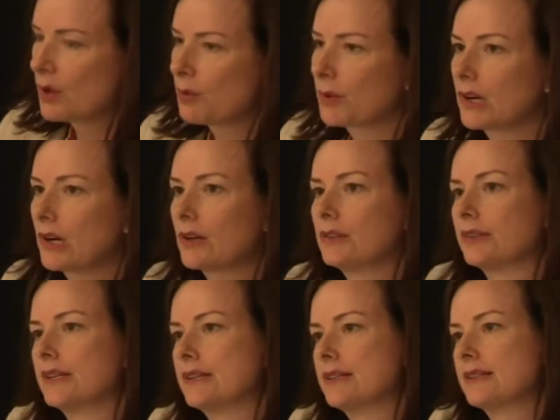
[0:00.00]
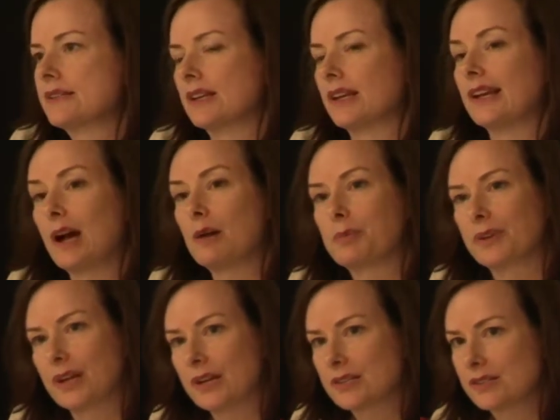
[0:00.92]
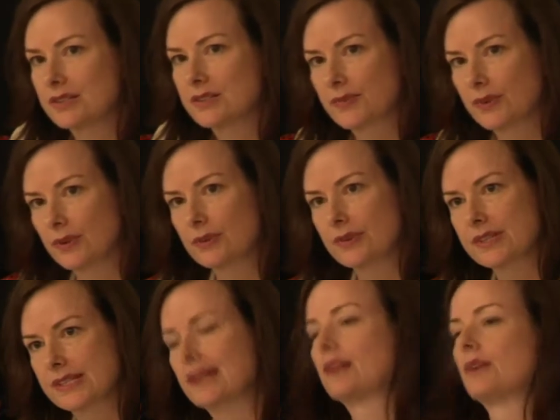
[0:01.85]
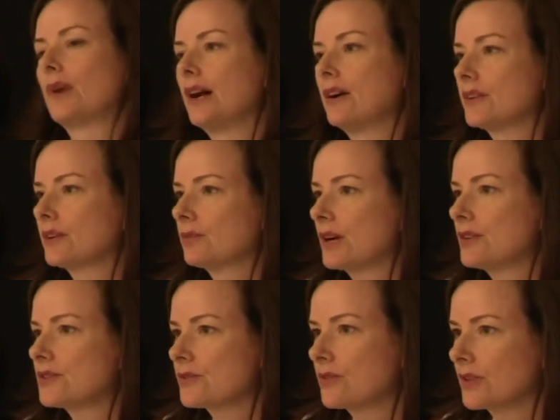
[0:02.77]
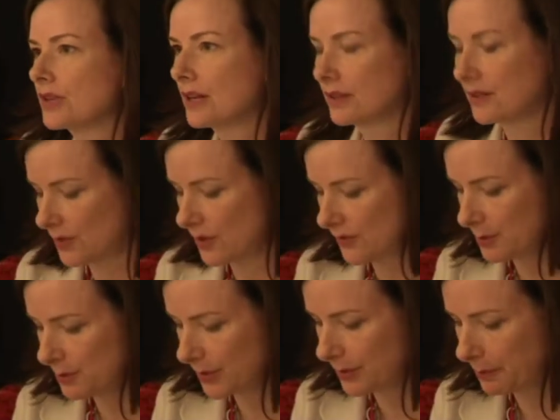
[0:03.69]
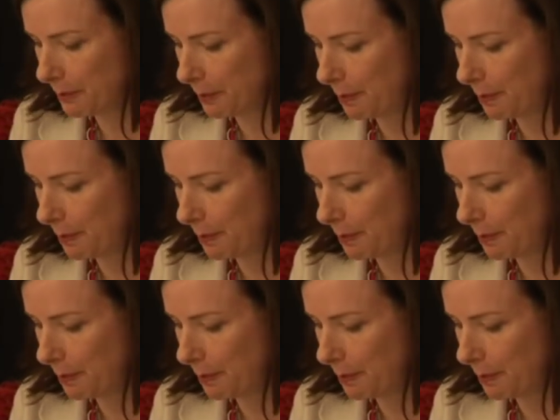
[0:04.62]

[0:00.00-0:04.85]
We're currently seeking applications for the second round. It runs through the end of November.